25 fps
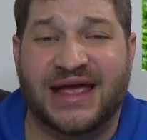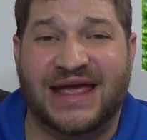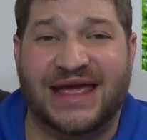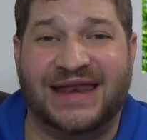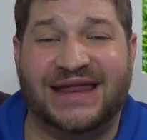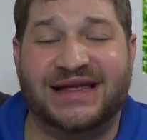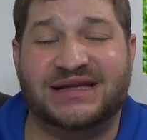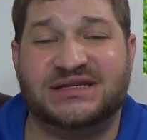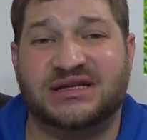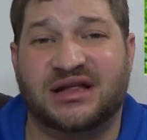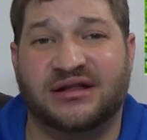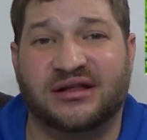it
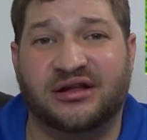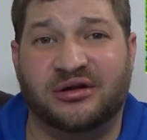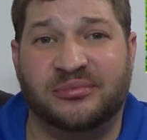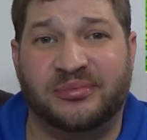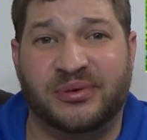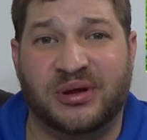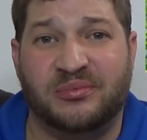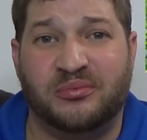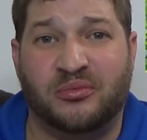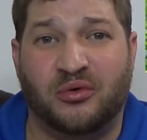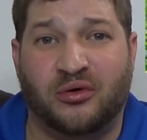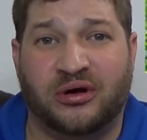is a little
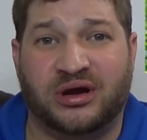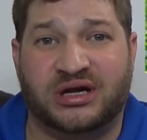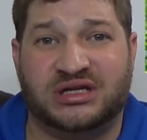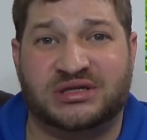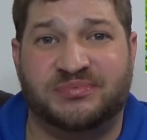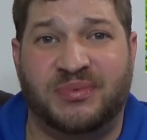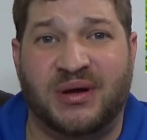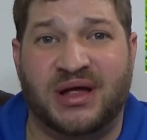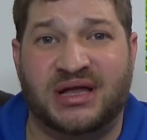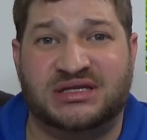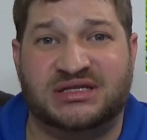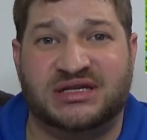bit more
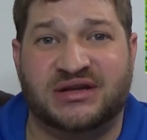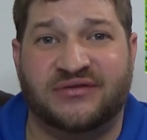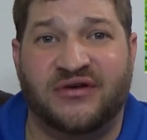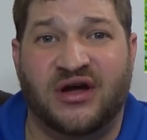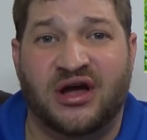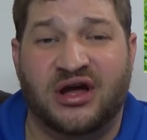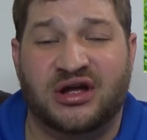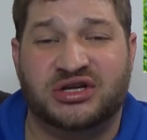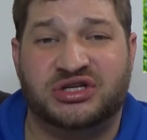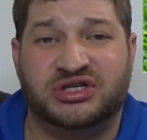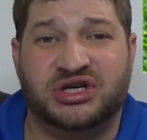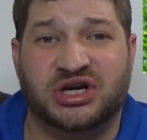
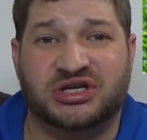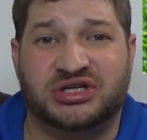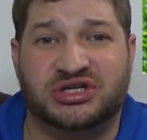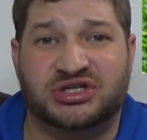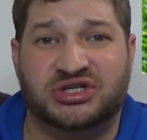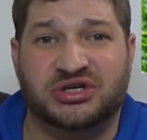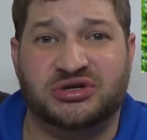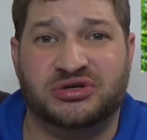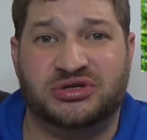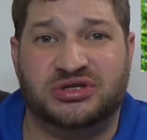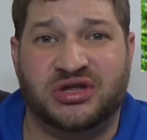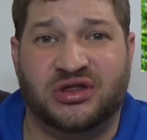expensive just
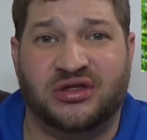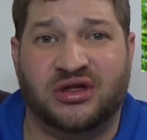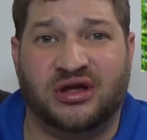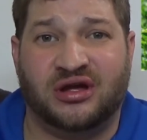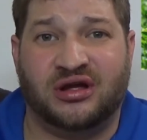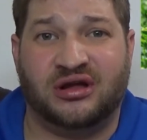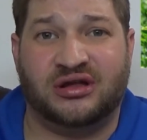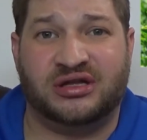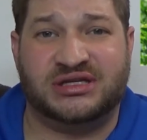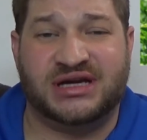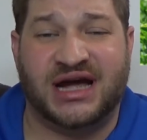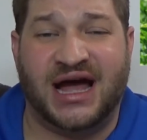due to the
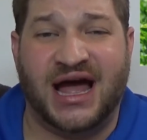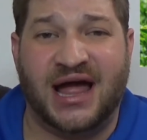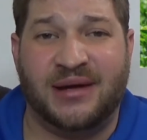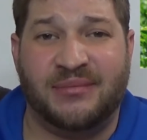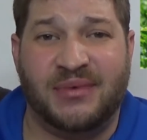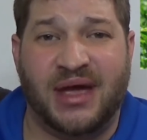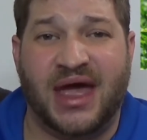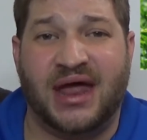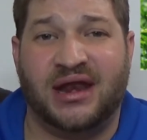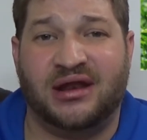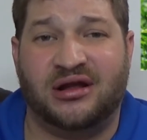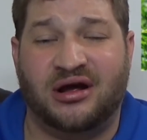time
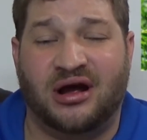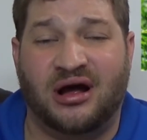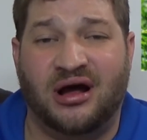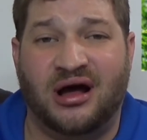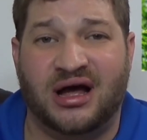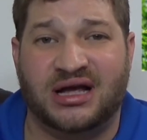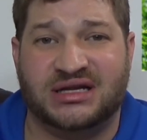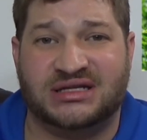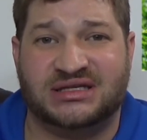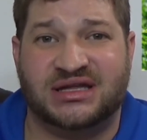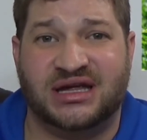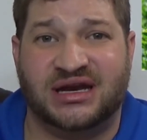and
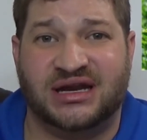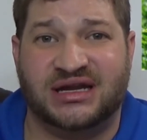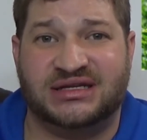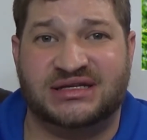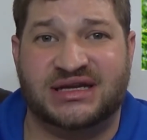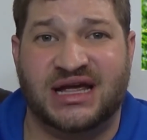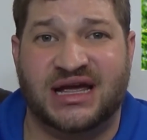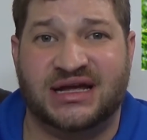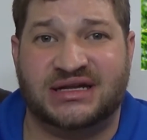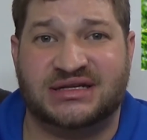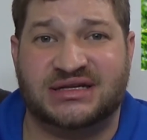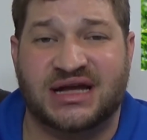cost that it
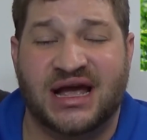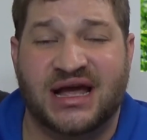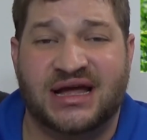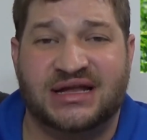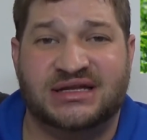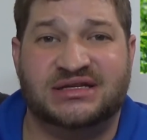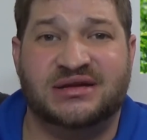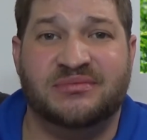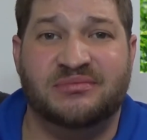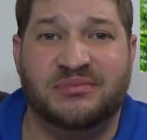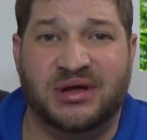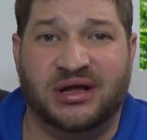takes
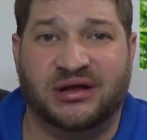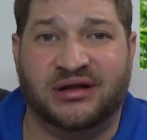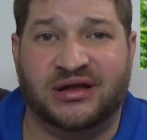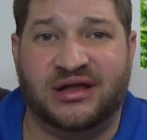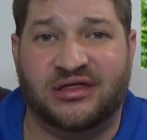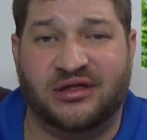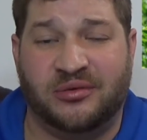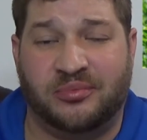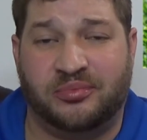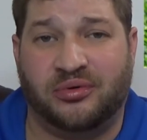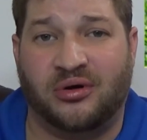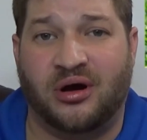to
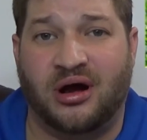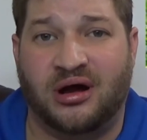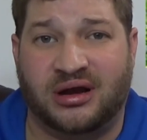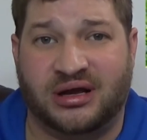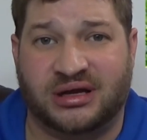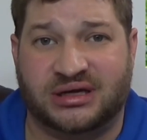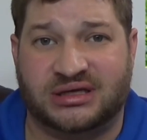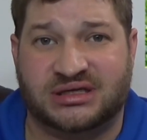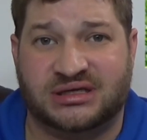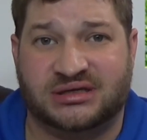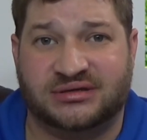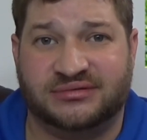milling the
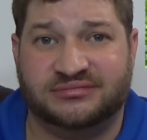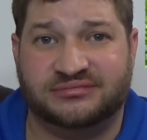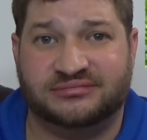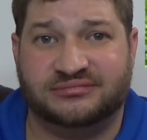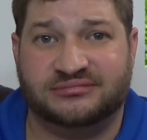product.